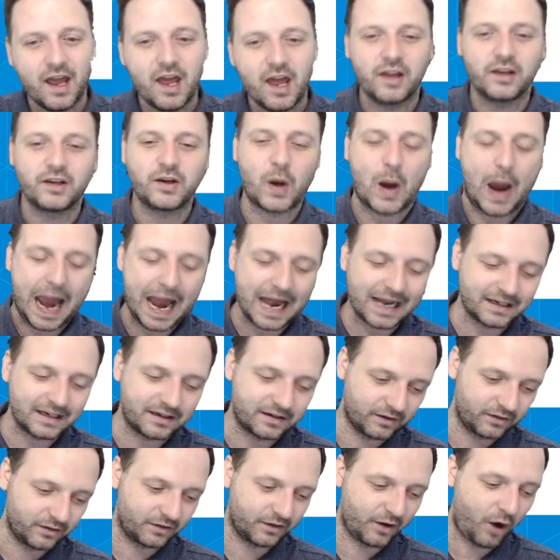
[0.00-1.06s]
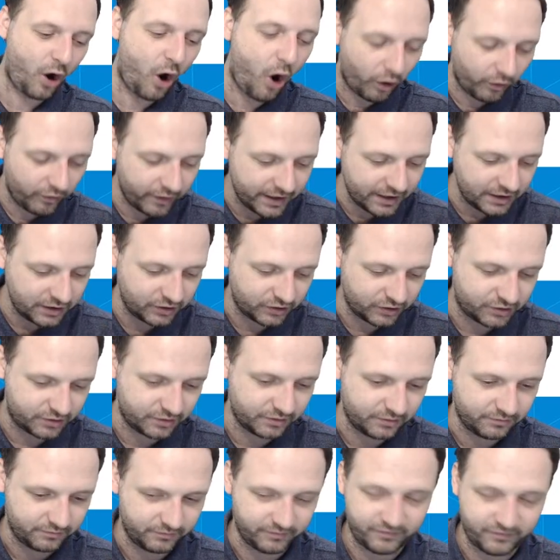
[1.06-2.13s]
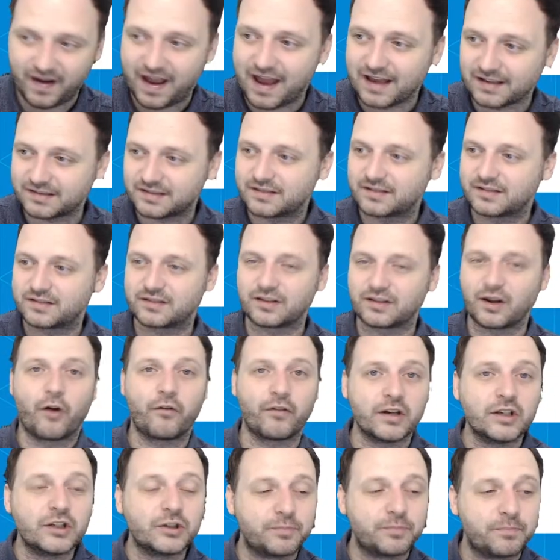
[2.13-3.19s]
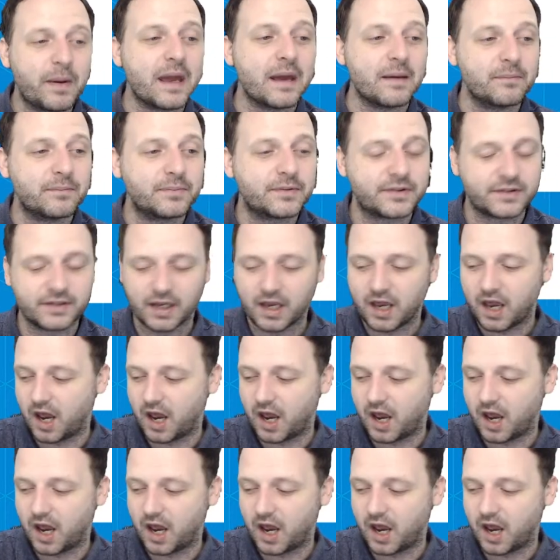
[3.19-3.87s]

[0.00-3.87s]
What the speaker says: you had orange vests, orange bibs,